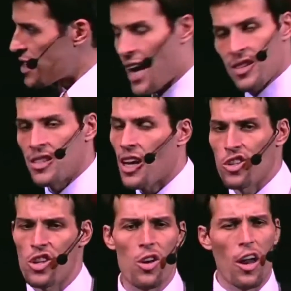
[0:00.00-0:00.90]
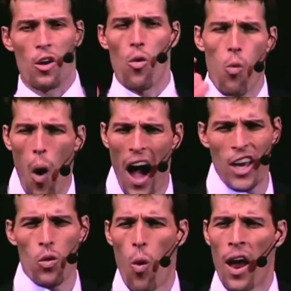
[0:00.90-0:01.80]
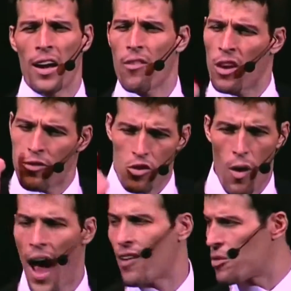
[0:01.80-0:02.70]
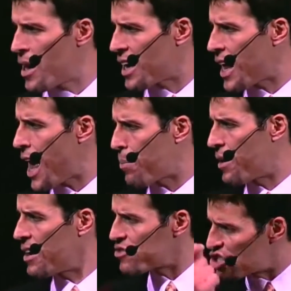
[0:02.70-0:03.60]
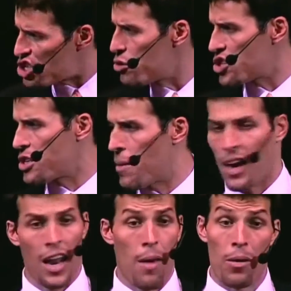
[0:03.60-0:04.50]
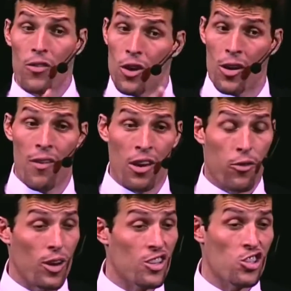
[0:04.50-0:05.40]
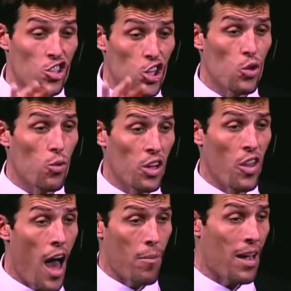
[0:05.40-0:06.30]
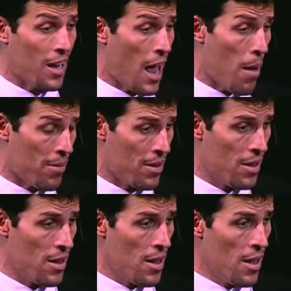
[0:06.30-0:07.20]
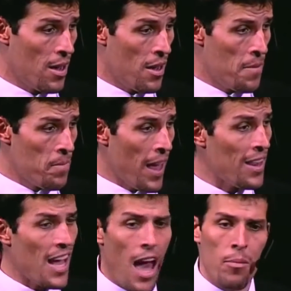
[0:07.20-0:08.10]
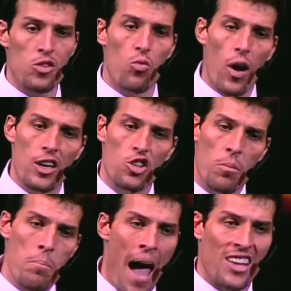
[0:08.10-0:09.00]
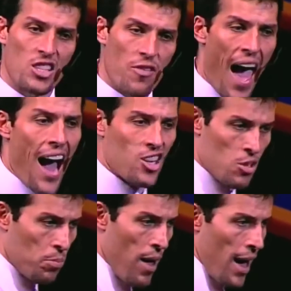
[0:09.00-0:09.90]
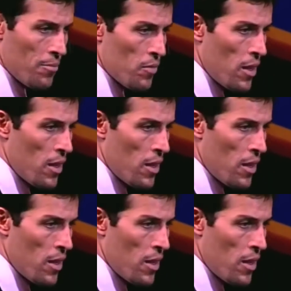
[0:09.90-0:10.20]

To ask intelligently, you got to know why you want it, have enough drive to make it happen, enough juice to make it happen. If you don't have enough reasons, you will not make it happen. And the M is, what is your massive action plan?